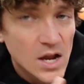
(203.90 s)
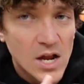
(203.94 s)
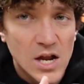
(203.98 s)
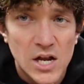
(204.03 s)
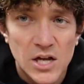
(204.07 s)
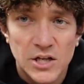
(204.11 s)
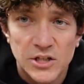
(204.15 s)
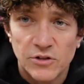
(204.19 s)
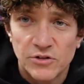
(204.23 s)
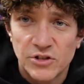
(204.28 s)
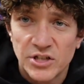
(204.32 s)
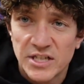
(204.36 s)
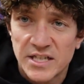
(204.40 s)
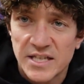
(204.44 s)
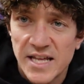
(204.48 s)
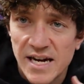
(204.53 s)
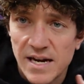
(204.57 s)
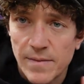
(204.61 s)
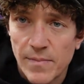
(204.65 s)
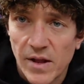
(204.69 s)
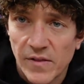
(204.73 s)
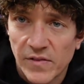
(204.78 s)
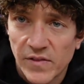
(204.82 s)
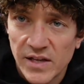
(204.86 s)
So just think
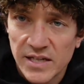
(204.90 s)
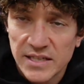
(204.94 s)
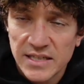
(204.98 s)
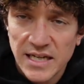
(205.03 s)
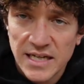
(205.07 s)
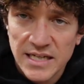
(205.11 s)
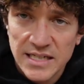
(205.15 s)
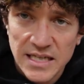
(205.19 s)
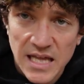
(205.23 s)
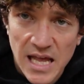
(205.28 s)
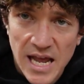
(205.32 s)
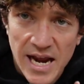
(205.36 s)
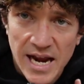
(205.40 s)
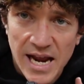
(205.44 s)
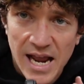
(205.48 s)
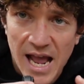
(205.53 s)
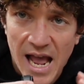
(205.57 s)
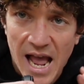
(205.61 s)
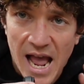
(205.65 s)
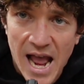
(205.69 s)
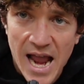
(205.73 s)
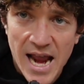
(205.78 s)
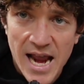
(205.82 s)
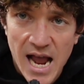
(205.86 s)
about this as like
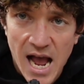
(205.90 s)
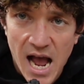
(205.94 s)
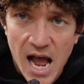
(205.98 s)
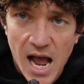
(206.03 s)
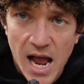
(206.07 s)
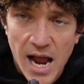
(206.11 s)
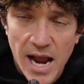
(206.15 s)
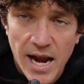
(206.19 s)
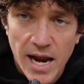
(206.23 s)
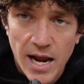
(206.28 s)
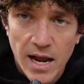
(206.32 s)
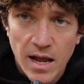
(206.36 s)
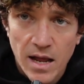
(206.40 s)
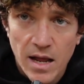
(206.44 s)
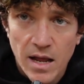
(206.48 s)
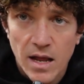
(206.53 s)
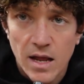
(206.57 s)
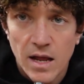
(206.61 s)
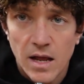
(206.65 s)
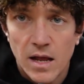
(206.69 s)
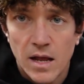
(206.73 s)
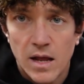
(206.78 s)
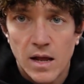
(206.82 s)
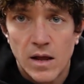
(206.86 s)
AI
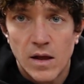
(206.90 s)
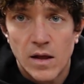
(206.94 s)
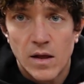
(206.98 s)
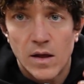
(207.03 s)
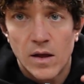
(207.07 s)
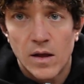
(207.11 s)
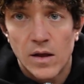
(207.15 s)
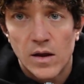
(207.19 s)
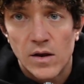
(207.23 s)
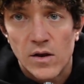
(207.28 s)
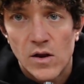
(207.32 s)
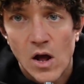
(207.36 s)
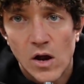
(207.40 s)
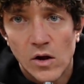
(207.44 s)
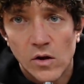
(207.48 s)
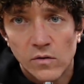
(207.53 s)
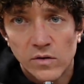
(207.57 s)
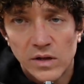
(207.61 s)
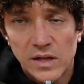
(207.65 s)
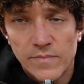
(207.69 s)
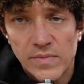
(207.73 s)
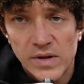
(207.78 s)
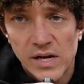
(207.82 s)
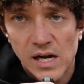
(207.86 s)
not
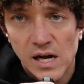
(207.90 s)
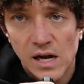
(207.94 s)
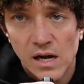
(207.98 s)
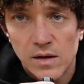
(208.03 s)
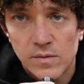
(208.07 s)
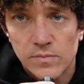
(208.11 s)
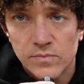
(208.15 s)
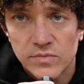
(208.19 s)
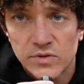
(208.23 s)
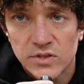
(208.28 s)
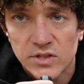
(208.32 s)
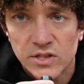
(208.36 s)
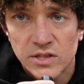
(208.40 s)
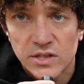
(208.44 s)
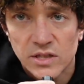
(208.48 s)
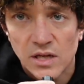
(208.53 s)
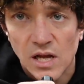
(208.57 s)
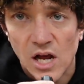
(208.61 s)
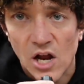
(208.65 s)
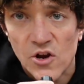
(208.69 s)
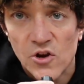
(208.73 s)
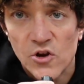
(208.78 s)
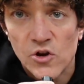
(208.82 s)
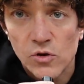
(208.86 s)
only becomes
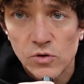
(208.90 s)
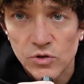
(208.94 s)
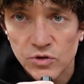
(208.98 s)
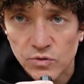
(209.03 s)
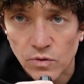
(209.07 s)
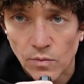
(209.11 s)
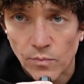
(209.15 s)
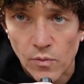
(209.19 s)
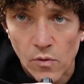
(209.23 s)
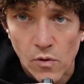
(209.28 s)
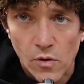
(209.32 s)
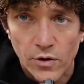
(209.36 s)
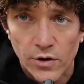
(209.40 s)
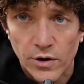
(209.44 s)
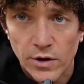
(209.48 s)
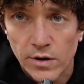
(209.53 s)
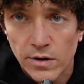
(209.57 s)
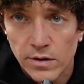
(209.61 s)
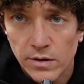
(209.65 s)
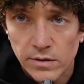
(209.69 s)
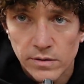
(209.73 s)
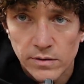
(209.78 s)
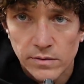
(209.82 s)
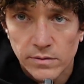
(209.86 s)
a news
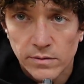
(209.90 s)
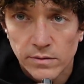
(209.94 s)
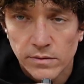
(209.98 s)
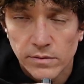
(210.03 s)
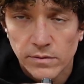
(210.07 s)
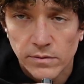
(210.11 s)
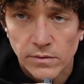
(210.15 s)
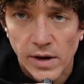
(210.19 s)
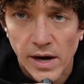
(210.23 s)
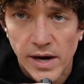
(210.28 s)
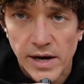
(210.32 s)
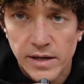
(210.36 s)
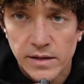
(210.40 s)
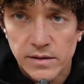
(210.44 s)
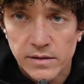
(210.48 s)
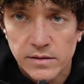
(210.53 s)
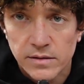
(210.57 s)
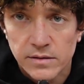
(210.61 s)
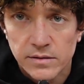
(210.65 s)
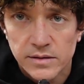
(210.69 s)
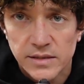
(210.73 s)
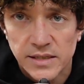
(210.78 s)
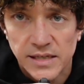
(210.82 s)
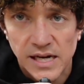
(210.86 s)
reporter, right,
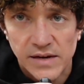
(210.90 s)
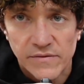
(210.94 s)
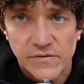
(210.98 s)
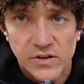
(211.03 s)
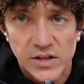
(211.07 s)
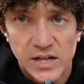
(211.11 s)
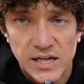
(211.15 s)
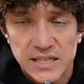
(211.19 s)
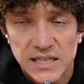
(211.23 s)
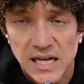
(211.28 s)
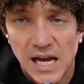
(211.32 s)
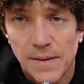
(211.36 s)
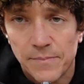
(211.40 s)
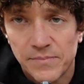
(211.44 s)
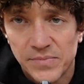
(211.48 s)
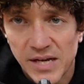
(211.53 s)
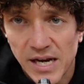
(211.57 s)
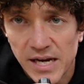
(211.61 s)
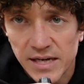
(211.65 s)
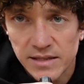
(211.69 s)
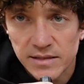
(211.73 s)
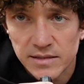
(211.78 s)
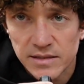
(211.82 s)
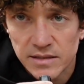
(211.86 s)
to give you these
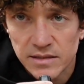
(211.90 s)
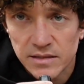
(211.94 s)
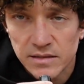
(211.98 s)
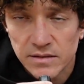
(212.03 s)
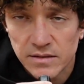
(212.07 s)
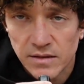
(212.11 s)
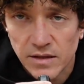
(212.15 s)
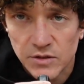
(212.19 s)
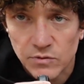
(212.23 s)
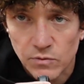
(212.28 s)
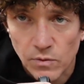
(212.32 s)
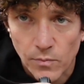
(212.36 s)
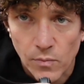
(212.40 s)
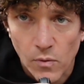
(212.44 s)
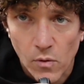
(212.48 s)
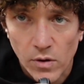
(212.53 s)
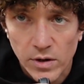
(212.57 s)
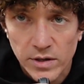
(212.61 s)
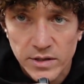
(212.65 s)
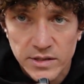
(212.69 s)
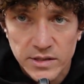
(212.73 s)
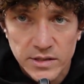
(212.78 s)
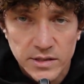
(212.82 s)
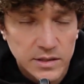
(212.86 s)
updates, these
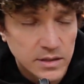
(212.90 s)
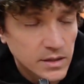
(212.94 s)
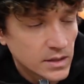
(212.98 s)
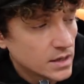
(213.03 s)
reports,